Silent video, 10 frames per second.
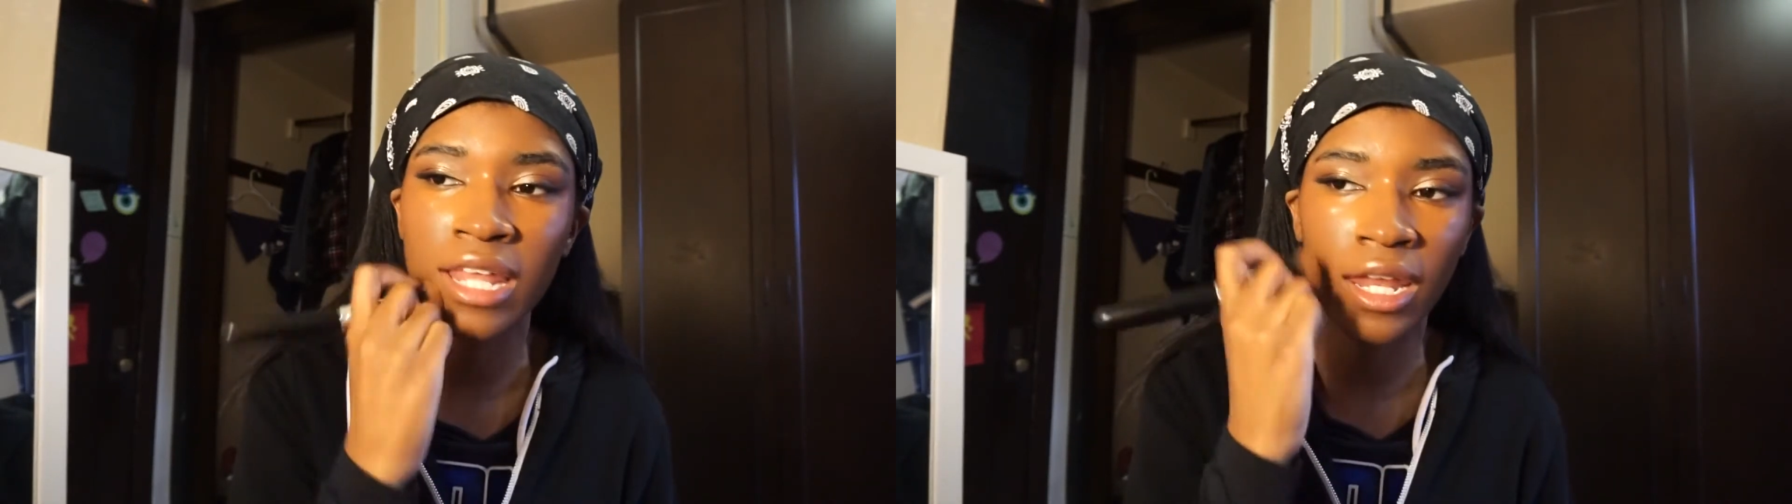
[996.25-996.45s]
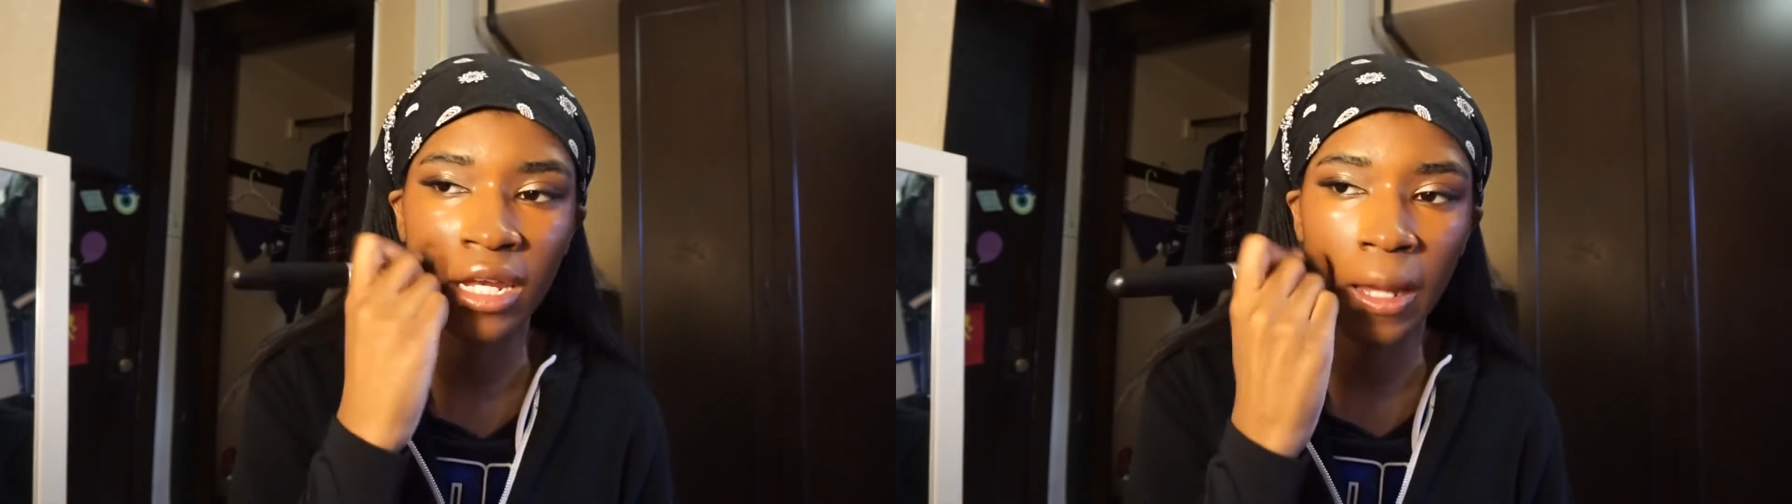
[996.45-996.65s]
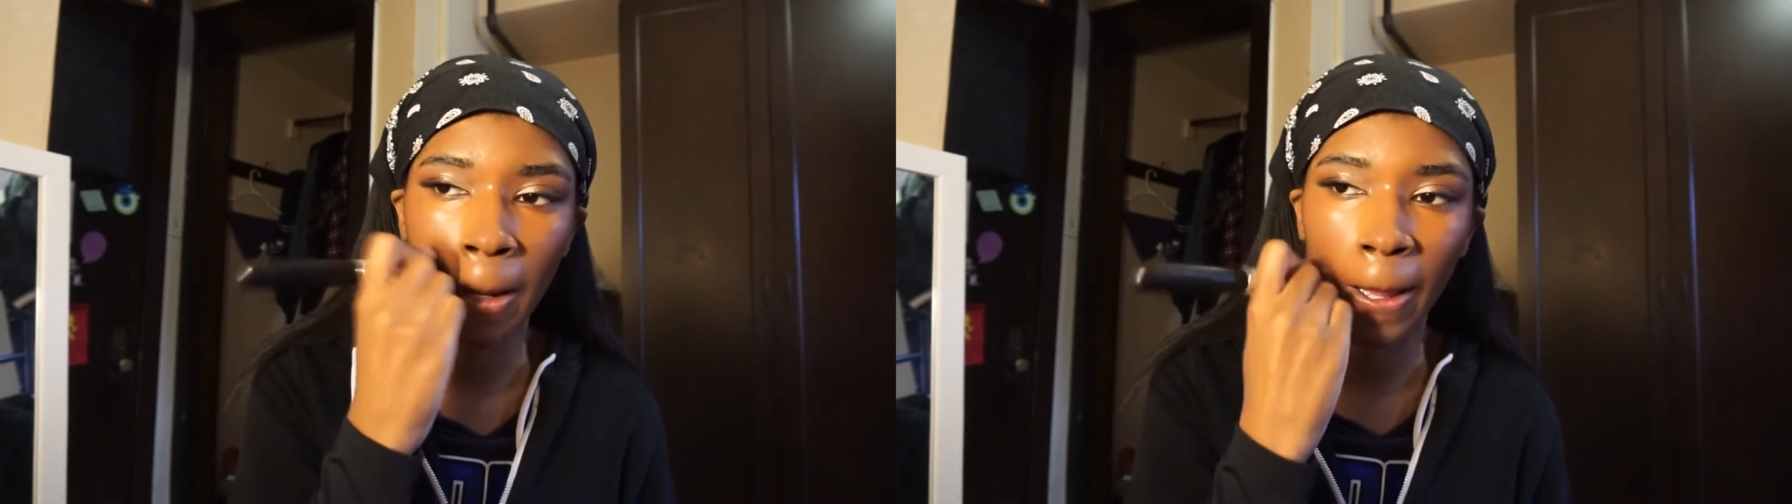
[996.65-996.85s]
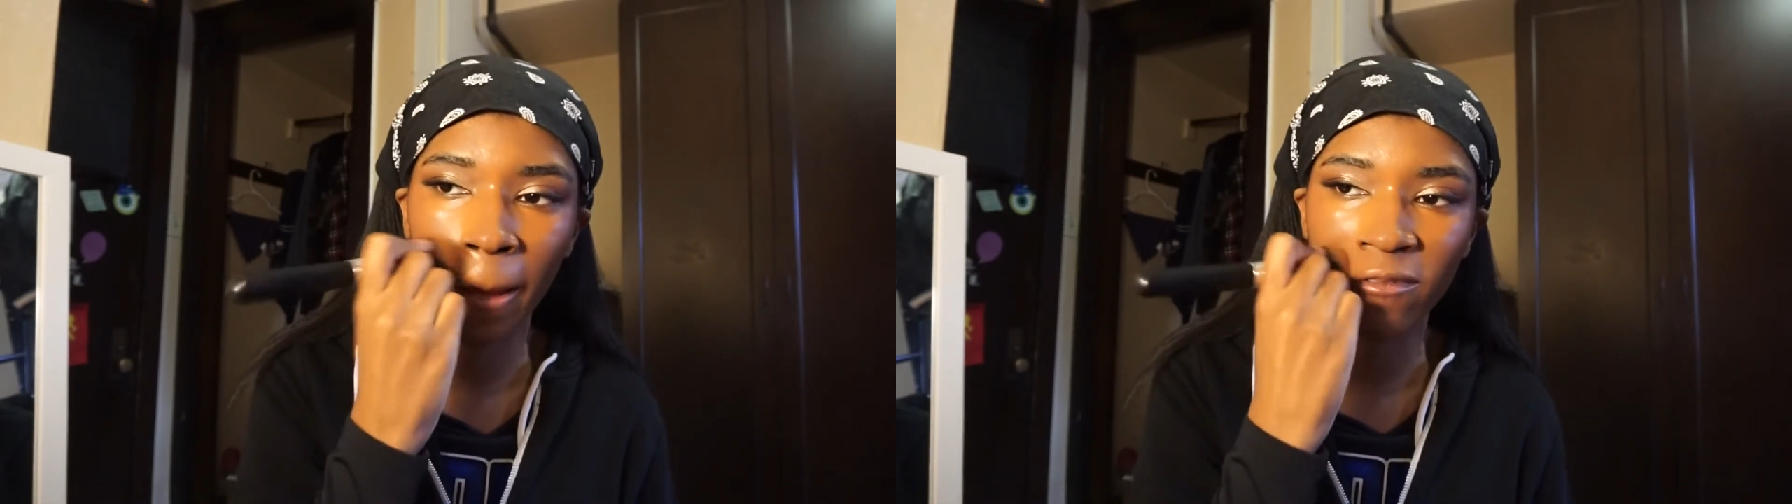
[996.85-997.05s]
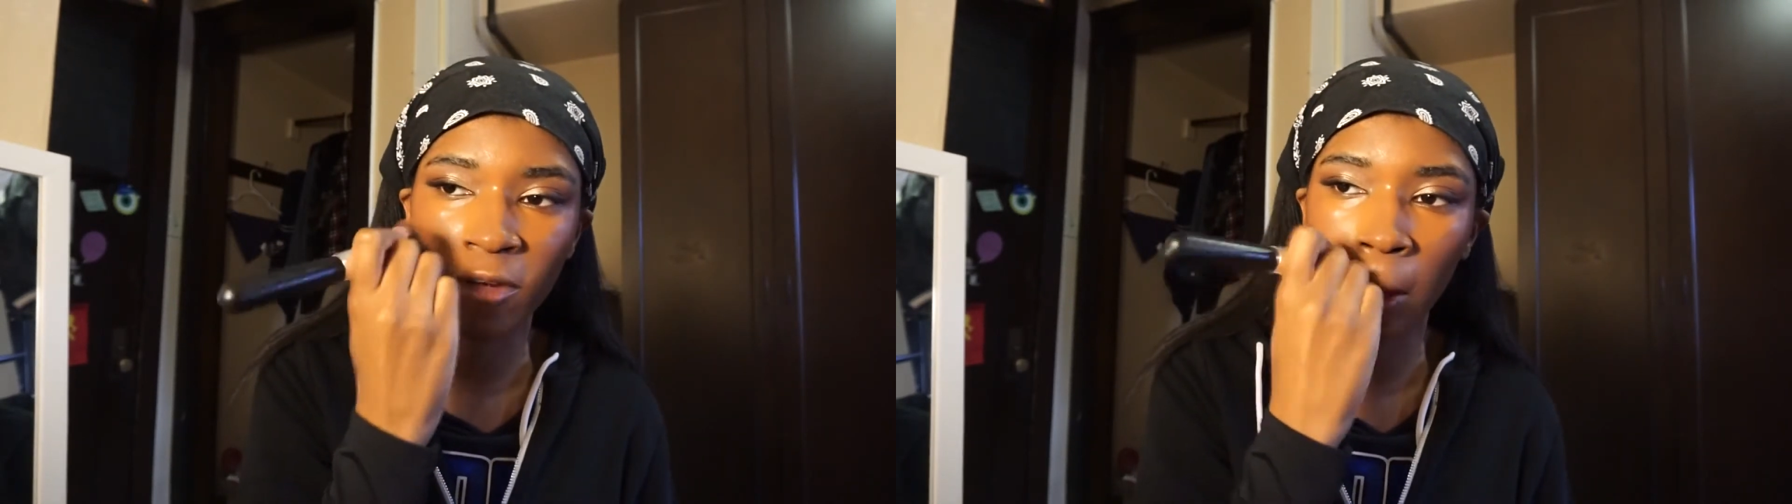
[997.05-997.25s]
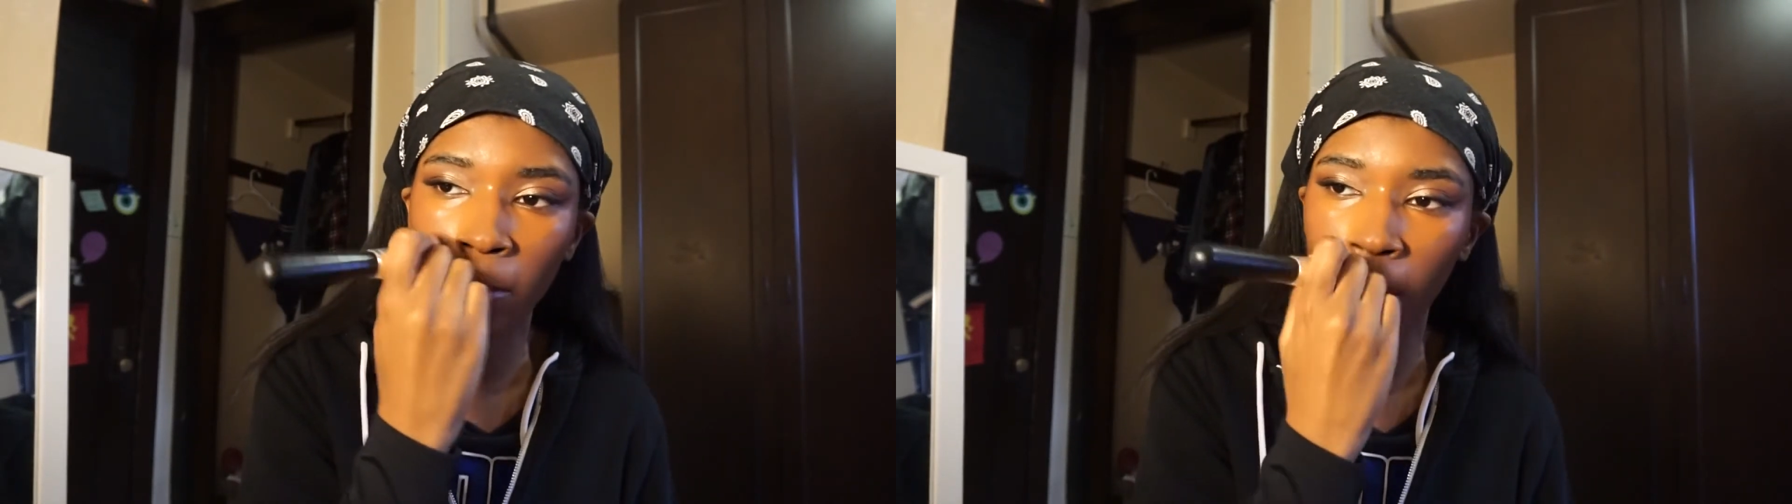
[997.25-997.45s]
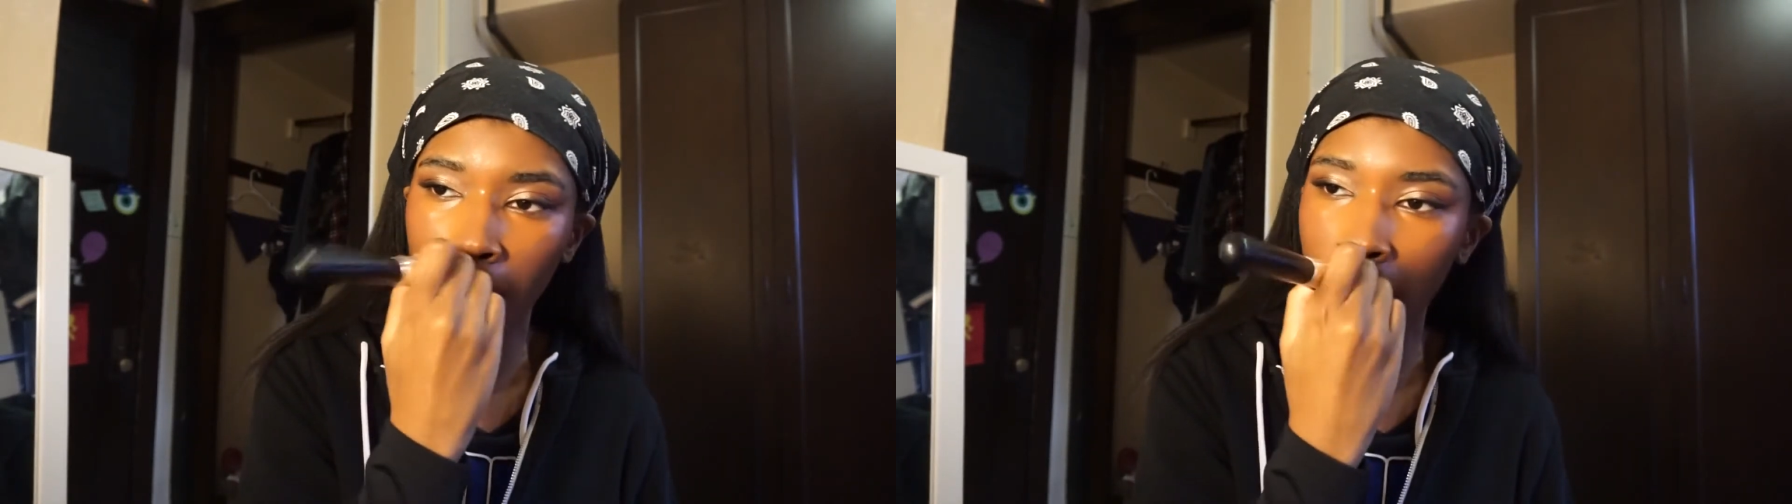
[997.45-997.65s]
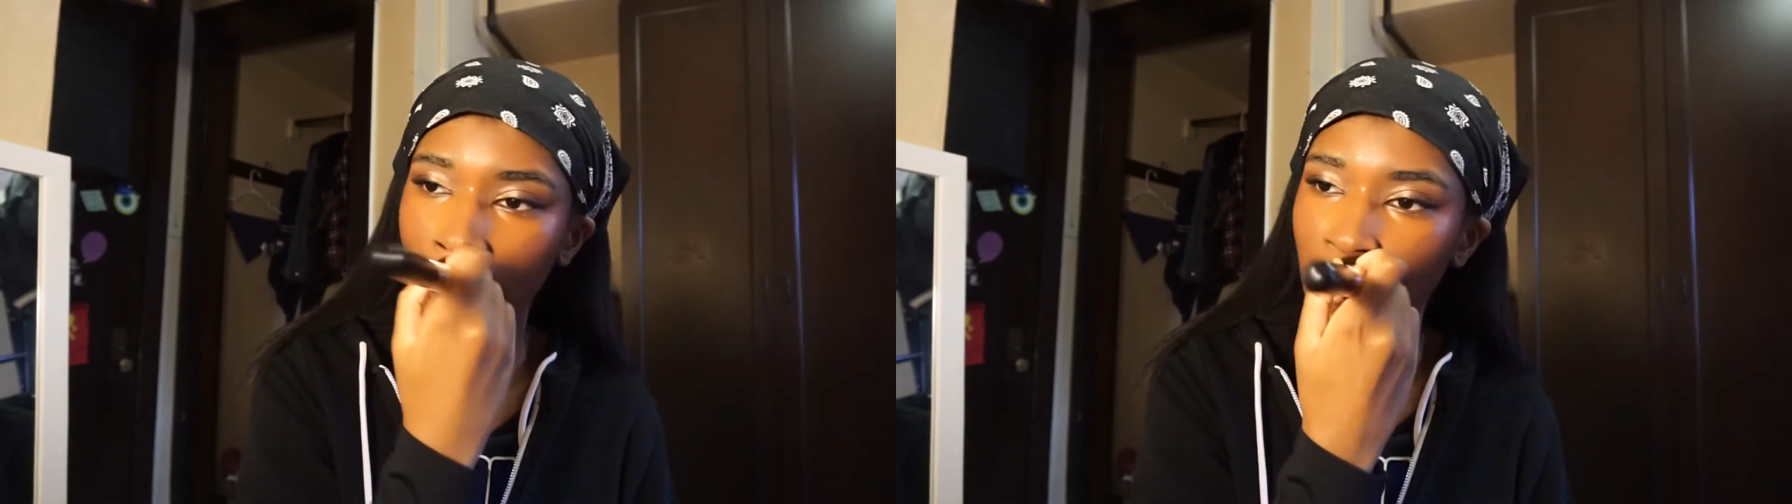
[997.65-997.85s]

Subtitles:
that I'd ever get better